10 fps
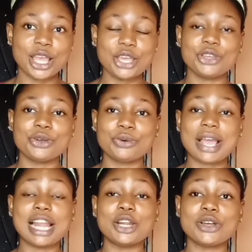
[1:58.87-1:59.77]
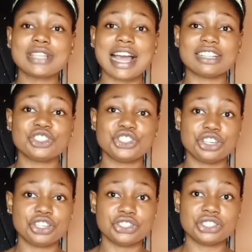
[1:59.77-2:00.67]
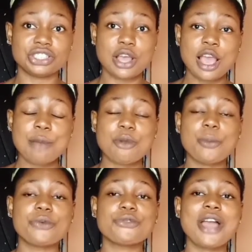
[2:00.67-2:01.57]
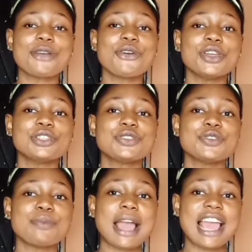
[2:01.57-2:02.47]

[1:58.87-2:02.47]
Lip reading: You know, a lot has changed. But before I go into my